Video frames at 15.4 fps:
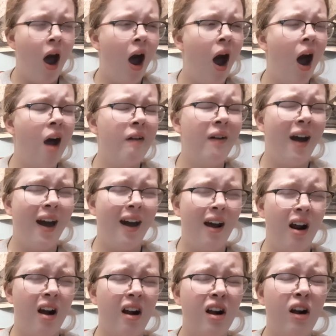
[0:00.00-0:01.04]
I've
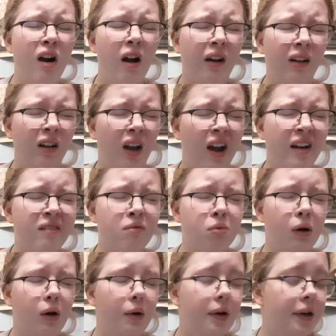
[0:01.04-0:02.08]
had a good life,
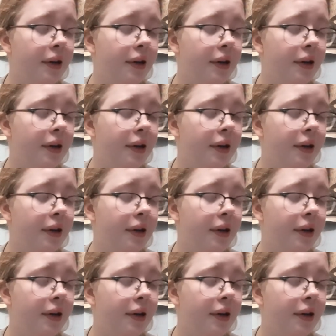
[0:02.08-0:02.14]
bro.